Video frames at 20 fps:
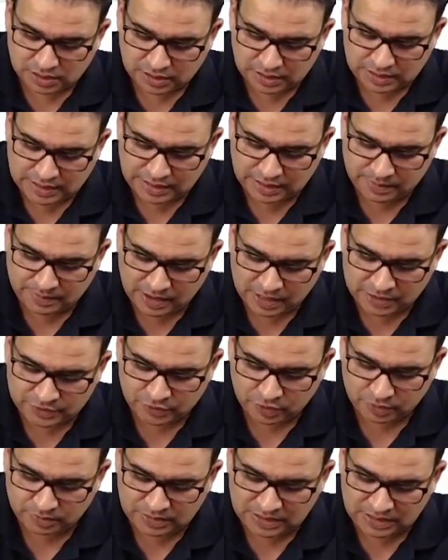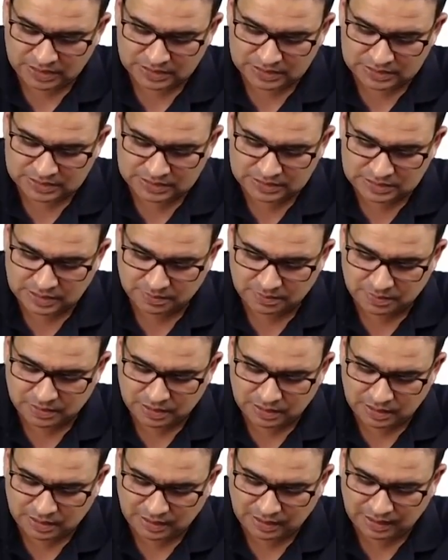direct branch from the
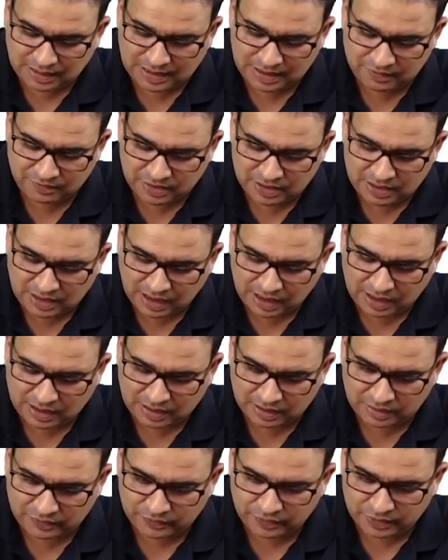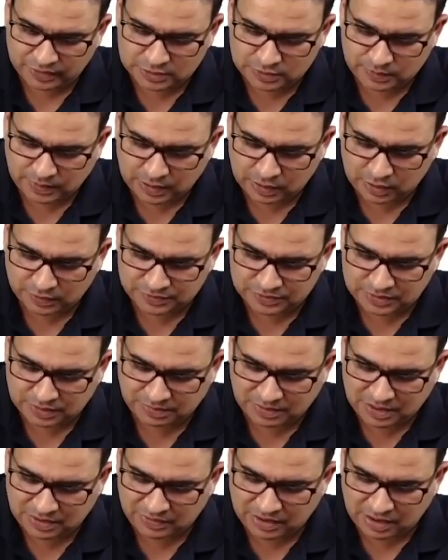subclavian artery, first part of
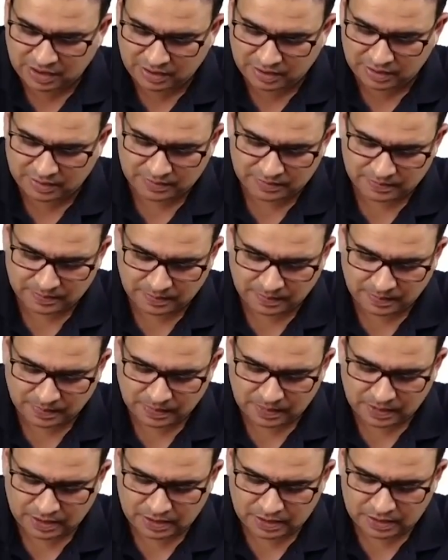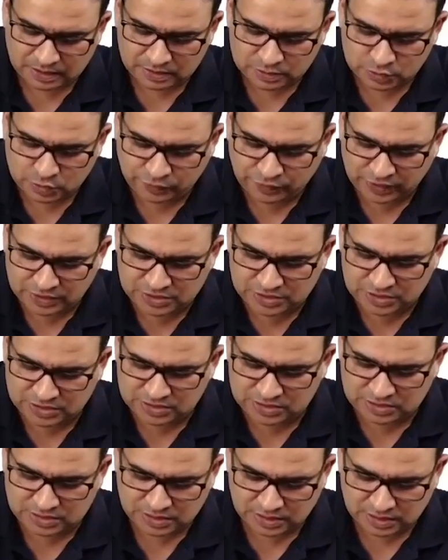subclavian artery. So if I
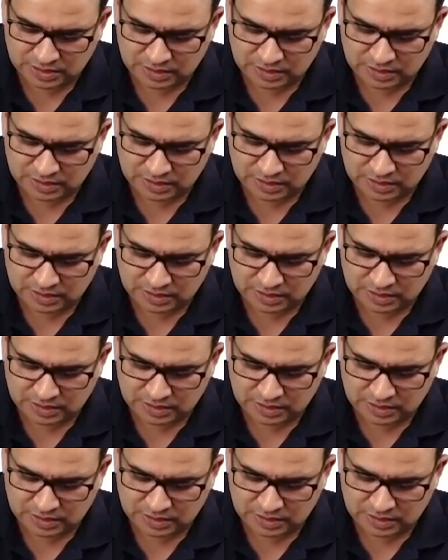just